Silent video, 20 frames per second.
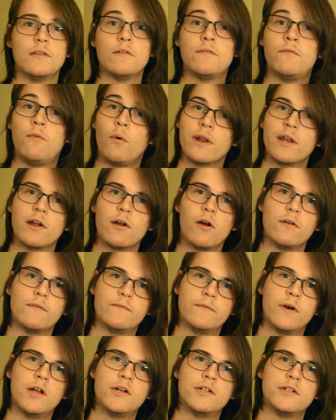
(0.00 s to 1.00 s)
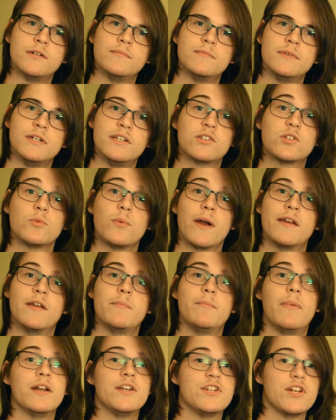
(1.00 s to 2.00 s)
The 40-year-old virgin is
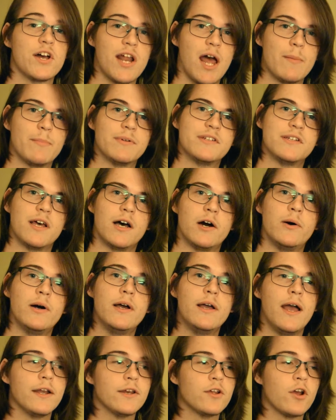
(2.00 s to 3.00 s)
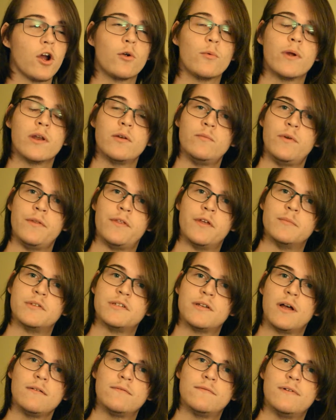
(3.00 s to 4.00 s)
directed by Judd Apatow and co-written with
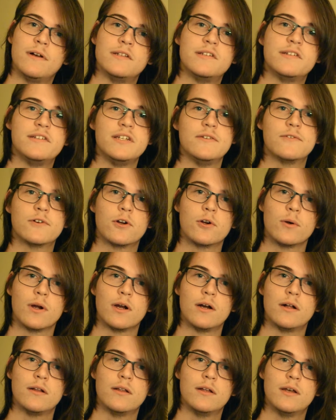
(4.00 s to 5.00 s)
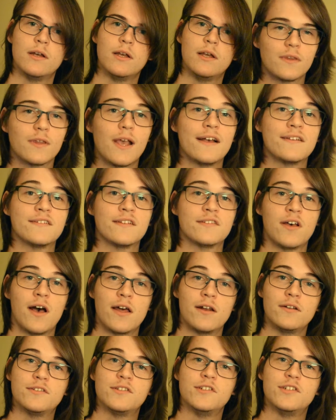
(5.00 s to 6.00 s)
himself and Steve Carell. As the
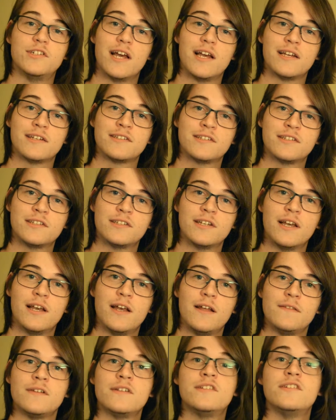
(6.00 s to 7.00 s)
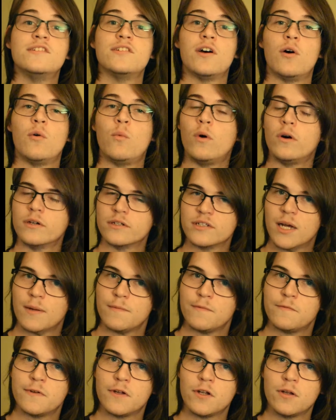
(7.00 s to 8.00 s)
title suggests, this is a
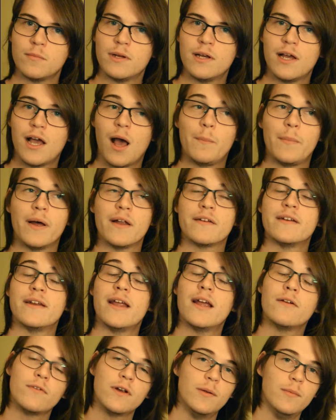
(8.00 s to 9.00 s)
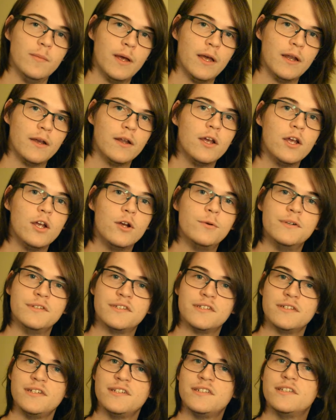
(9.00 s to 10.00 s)
wartime film about an everyman who
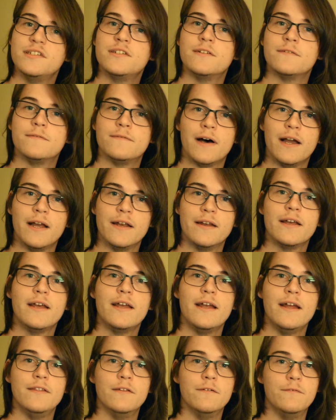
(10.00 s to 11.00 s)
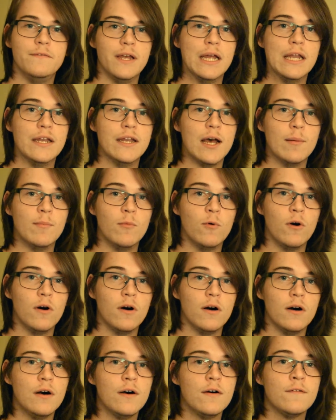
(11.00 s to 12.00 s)
is enlisted to fight in the Vietnam
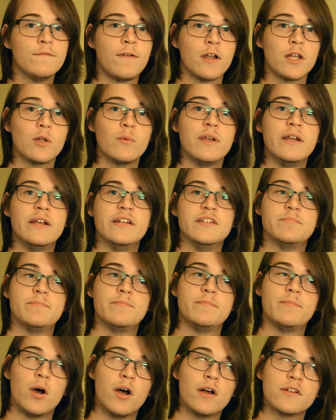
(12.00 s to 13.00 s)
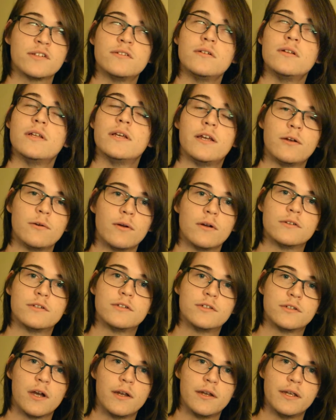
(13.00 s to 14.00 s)
War, following his personal hero's
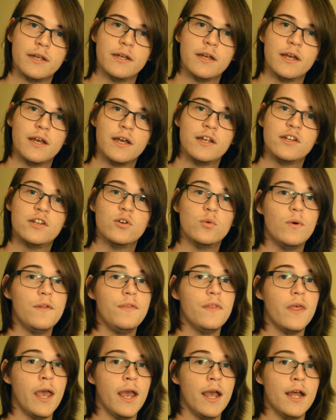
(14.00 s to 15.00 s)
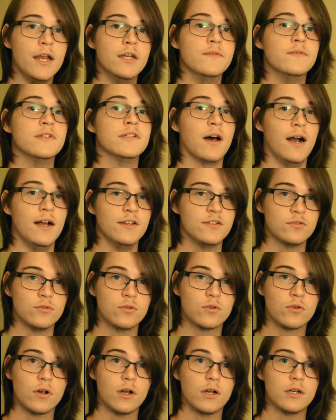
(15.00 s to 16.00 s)
journey to win the hand of his high school
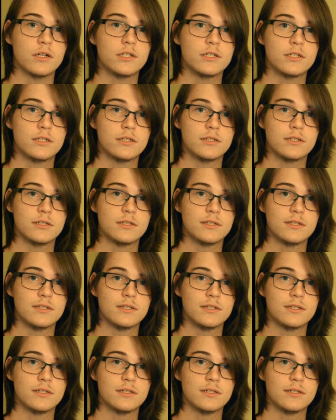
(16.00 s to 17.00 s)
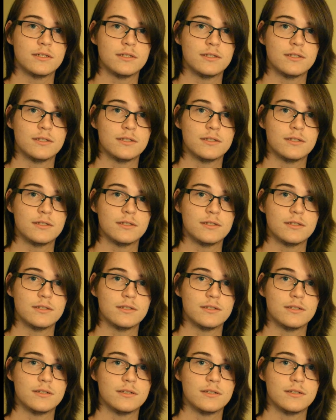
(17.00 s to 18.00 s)
crush. That's a
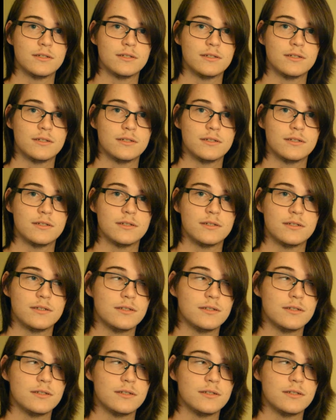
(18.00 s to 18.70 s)
shit joke.